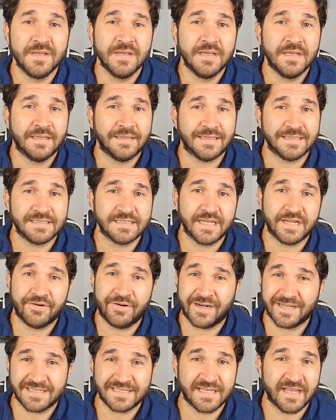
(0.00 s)
Let's say you're
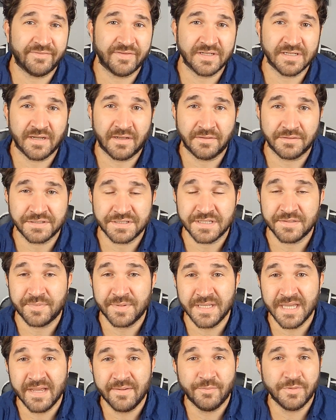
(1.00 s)
at a $7
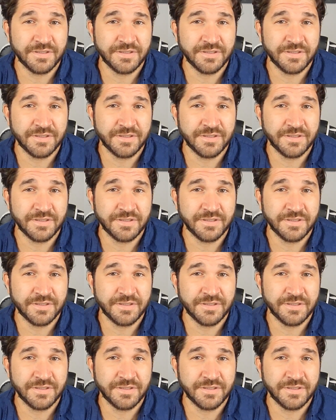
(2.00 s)
CPM,